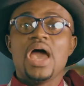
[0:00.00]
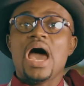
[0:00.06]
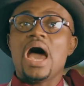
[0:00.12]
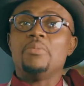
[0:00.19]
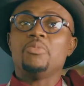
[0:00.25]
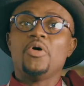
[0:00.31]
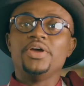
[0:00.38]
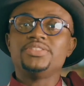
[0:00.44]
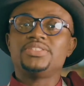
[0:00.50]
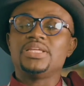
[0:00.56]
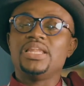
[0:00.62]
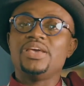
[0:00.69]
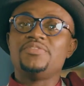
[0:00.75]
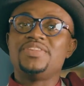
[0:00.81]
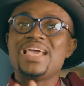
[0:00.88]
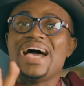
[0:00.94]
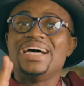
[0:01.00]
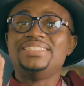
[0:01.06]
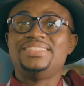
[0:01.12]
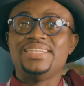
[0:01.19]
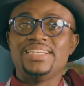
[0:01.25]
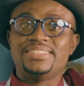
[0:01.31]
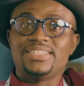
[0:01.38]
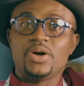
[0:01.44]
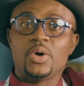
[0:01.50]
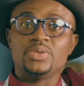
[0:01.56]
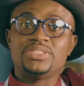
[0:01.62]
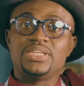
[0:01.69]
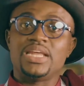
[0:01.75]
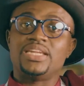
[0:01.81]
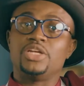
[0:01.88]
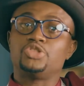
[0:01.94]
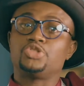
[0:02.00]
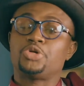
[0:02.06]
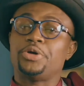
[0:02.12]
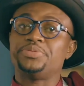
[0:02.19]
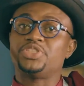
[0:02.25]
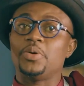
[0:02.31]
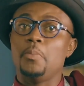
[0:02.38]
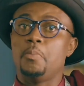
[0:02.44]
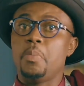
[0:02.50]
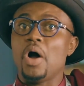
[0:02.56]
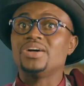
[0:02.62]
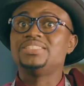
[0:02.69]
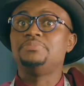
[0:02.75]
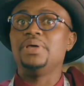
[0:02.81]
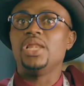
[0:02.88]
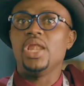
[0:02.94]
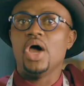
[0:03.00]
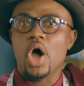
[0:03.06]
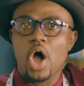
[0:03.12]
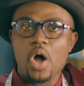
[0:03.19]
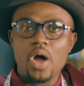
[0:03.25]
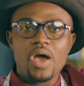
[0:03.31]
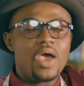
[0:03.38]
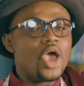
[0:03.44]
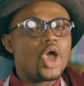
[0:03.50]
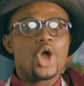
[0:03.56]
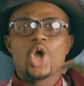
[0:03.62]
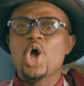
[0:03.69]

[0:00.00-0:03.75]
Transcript: I'm going to leave their details in the description box below.